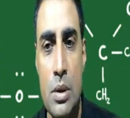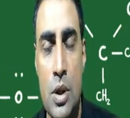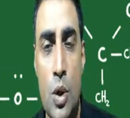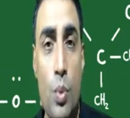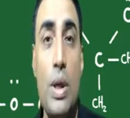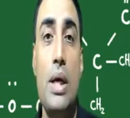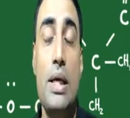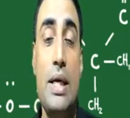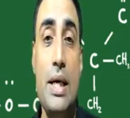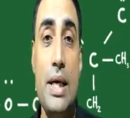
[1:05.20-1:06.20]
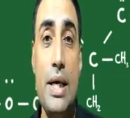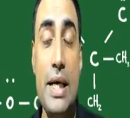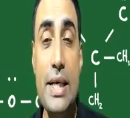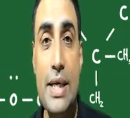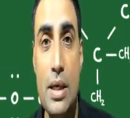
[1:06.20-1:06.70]
Well,
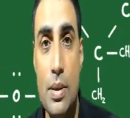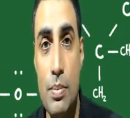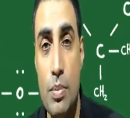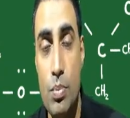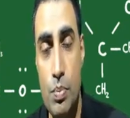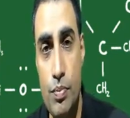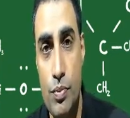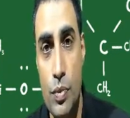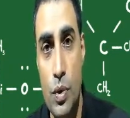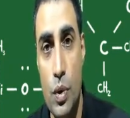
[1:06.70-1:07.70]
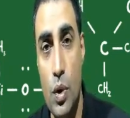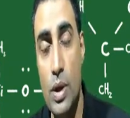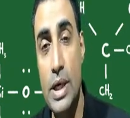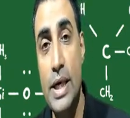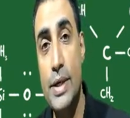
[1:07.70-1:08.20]
atom
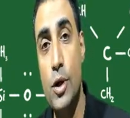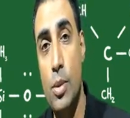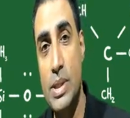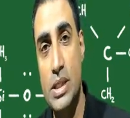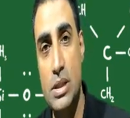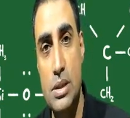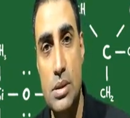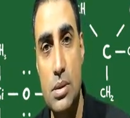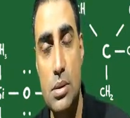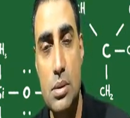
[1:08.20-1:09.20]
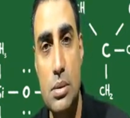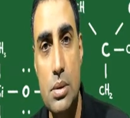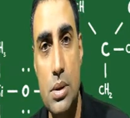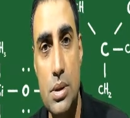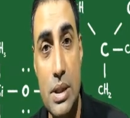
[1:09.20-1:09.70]
or atoms,
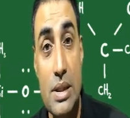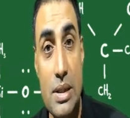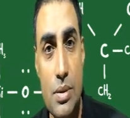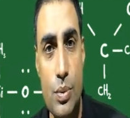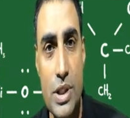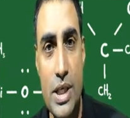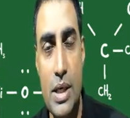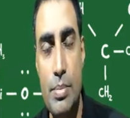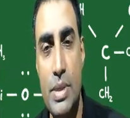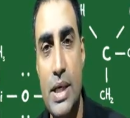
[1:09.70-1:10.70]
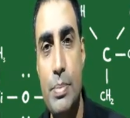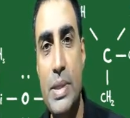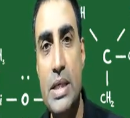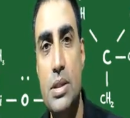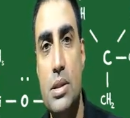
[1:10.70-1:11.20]
the term which came, it
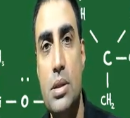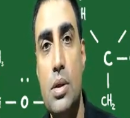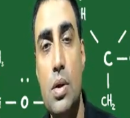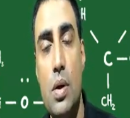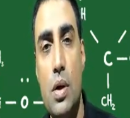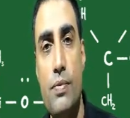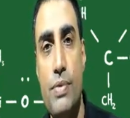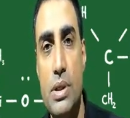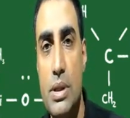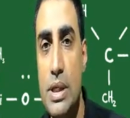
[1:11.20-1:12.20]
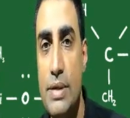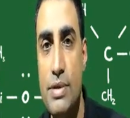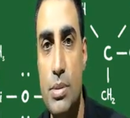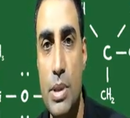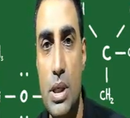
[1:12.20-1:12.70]
means not further
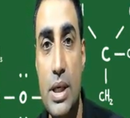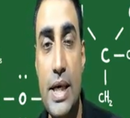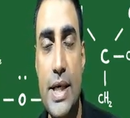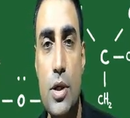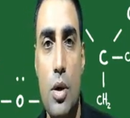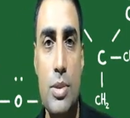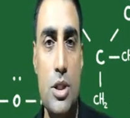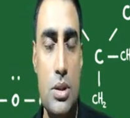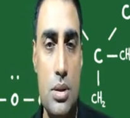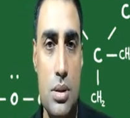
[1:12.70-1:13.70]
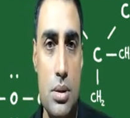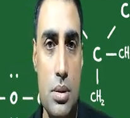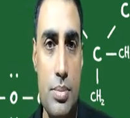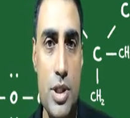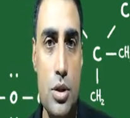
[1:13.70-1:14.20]
divisible. Atoms
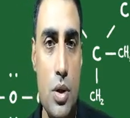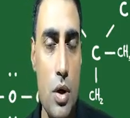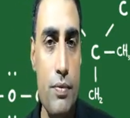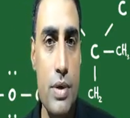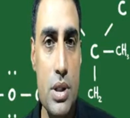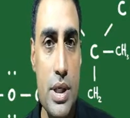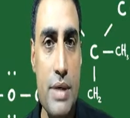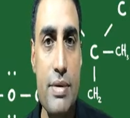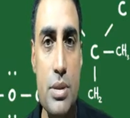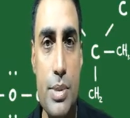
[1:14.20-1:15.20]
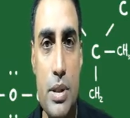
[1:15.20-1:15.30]
means not further divisible.